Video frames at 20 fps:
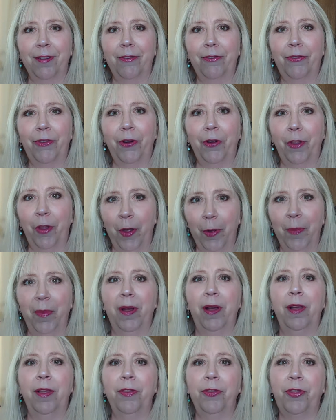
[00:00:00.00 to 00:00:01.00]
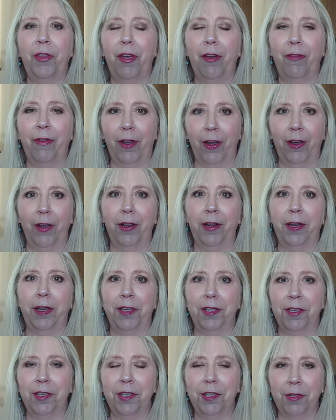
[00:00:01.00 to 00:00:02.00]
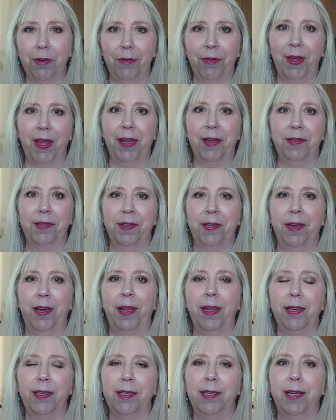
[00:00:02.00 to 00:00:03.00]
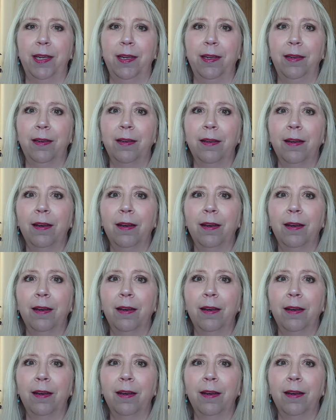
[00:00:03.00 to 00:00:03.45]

for the month of August 2019.